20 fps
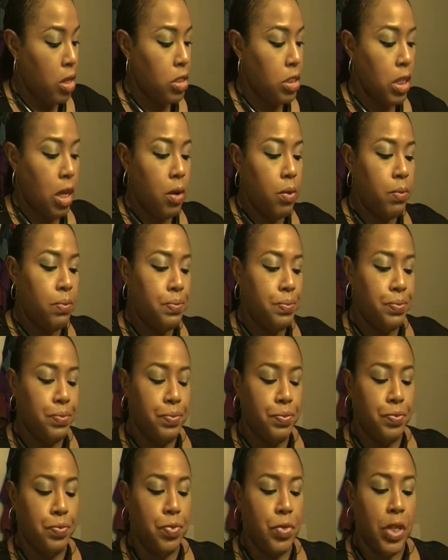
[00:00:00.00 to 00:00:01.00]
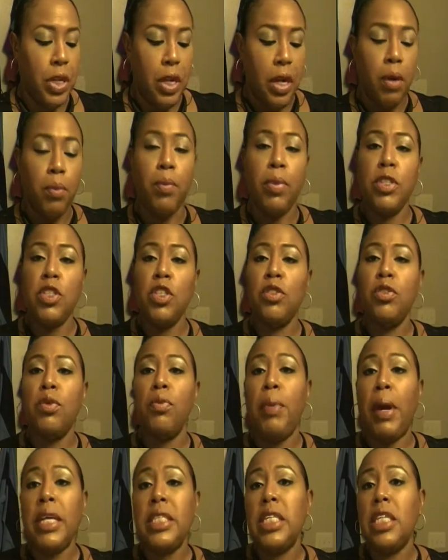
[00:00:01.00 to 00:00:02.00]
So, what
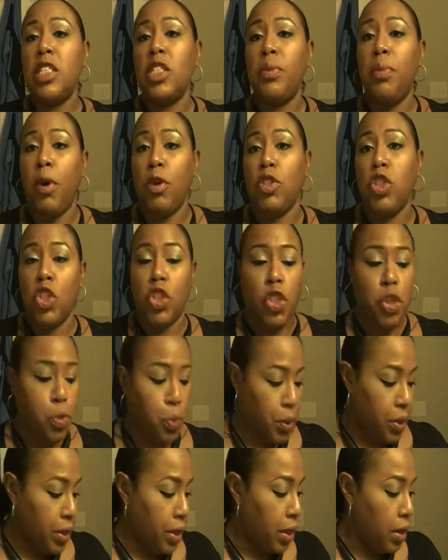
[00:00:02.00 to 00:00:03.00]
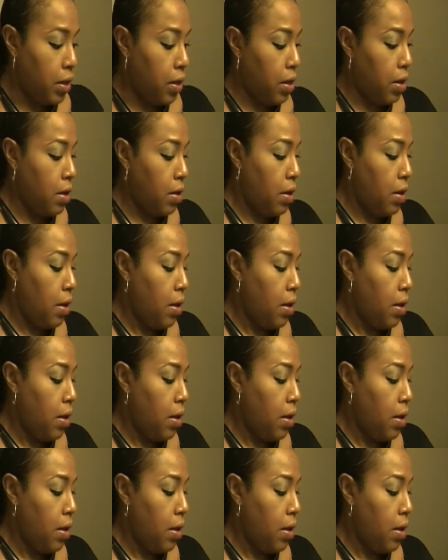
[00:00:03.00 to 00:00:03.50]
you're basically supposed to do with it,